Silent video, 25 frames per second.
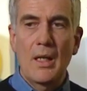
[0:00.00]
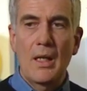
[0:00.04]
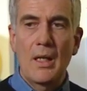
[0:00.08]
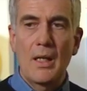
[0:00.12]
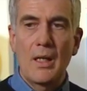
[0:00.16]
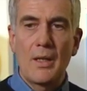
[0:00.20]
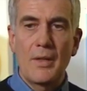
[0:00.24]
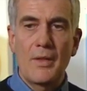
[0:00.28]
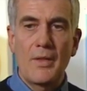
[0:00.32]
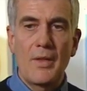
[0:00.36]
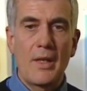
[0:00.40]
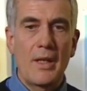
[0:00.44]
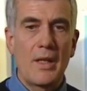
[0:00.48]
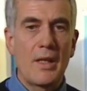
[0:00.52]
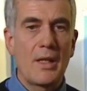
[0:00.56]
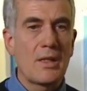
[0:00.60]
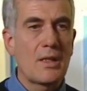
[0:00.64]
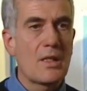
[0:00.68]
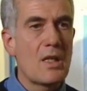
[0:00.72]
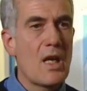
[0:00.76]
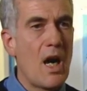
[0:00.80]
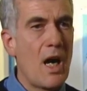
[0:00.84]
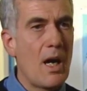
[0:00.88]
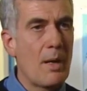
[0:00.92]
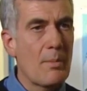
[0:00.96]
uh, then
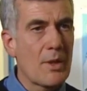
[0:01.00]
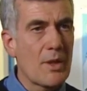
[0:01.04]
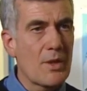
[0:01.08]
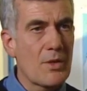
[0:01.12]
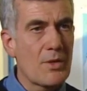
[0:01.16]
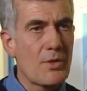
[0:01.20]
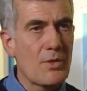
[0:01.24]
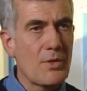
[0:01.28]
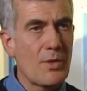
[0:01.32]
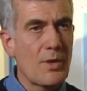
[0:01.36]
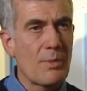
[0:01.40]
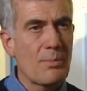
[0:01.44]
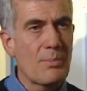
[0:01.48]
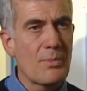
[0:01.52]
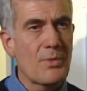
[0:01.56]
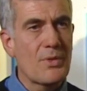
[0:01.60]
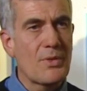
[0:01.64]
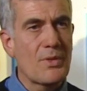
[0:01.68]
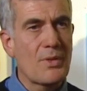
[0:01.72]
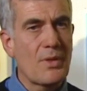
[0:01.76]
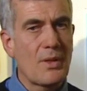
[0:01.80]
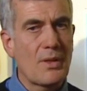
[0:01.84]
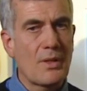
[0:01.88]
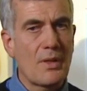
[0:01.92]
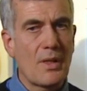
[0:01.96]
in comic
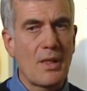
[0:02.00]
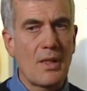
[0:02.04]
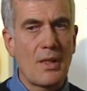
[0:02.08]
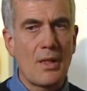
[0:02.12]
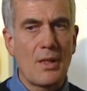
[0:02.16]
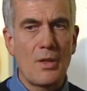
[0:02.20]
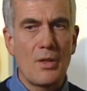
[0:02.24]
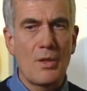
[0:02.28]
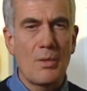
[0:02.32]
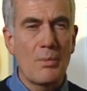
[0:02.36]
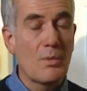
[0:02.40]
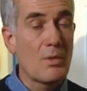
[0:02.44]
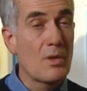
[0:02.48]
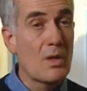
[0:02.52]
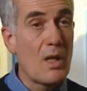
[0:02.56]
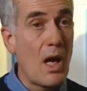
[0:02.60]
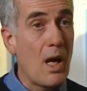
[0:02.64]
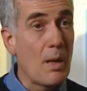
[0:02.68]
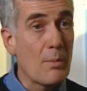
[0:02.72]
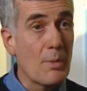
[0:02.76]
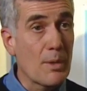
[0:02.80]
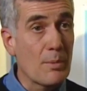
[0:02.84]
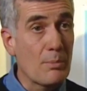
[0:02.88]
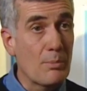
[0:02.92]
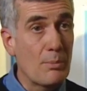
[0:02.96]
strips, and then in
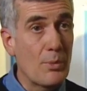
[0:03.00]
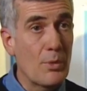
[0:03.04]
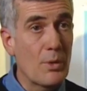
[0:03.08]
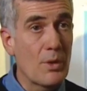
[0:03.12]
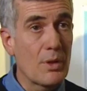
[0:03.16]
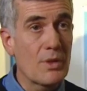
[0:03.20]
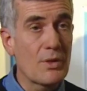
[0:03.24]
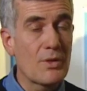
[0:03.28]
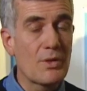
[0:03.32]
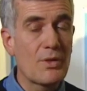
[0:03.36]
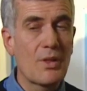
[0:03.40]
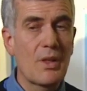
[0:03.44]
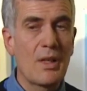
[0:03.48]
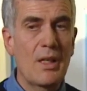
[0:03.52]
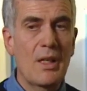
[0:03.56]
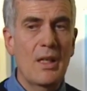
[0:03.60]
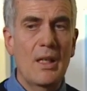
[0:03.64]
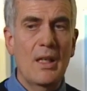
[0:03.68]
comic books,